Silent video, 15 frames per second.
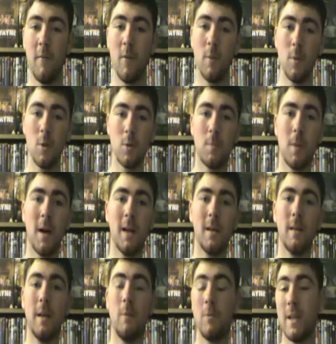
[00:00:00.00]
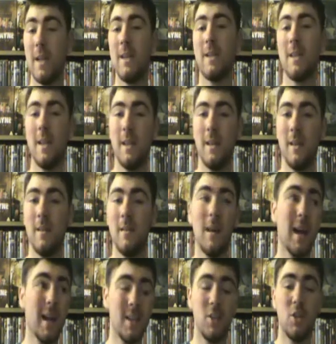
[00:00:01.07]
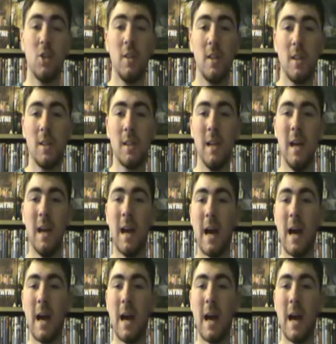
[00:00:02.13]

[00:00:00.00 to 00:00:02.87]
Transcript: For the most part, it was entertaining, I enjoyed it,